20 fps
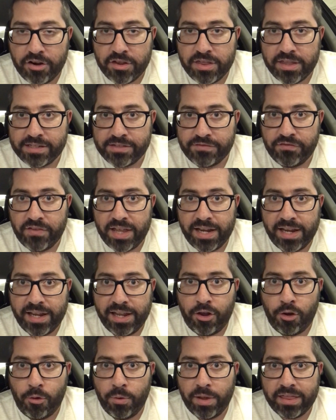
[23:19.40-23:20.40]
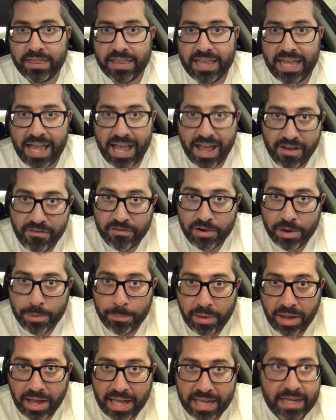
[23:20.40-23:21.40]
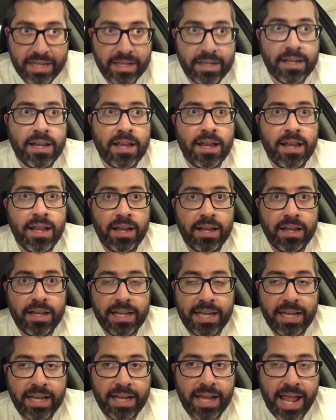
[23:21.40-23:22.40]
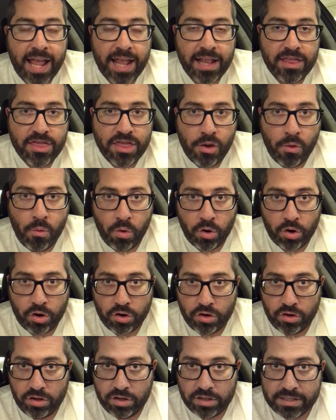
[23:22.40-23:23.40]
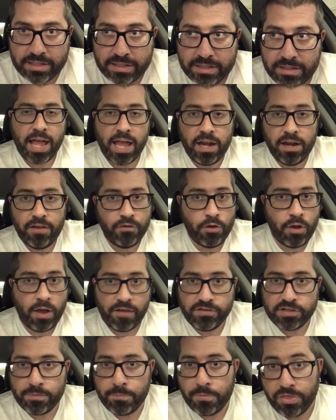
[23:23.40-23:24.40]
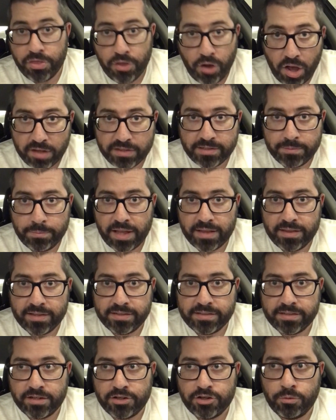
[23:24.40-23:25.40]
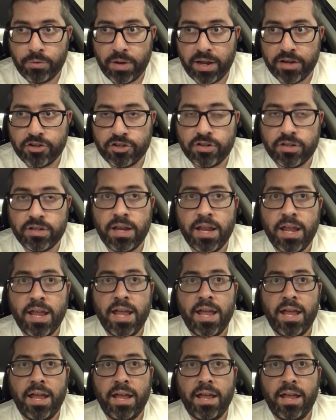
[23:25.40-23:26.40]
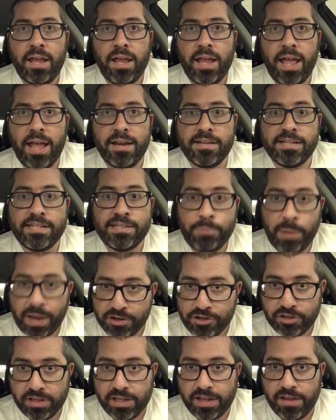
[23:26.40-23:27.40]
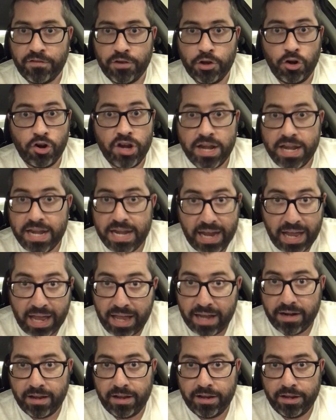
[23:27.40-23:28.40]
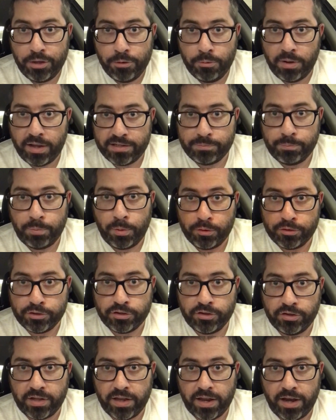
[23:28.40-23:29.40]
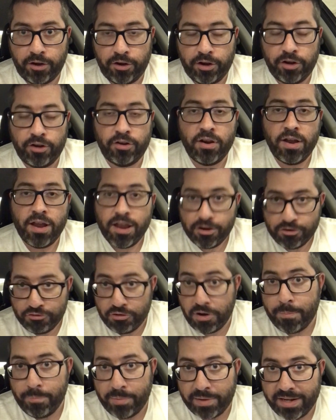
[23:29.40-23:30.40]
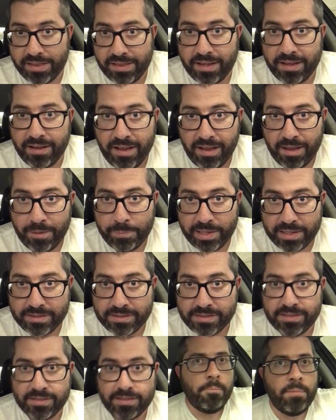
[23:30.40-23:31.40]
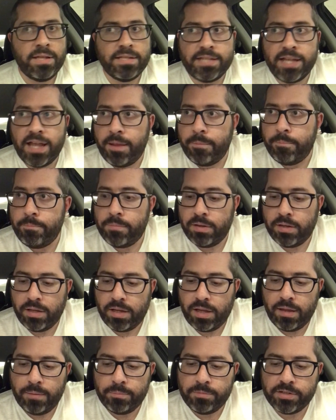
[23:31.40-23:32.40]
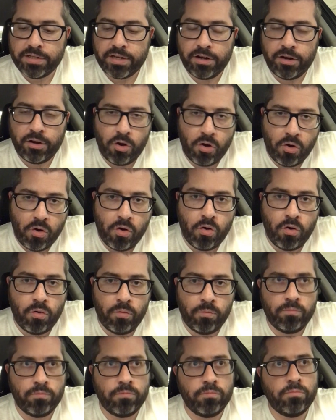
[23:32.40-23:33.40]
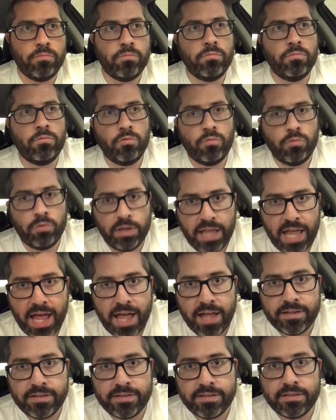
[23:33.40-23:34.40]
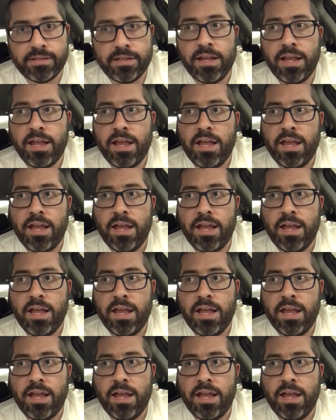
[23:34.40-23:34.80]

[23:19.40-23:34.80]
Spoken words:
this video with everybody in the world. And if you have some thoughts about this situation, and especially if you're not a U.S. postal carrier, drop it in the comments. Meantime, I'm just gonna go home, relax,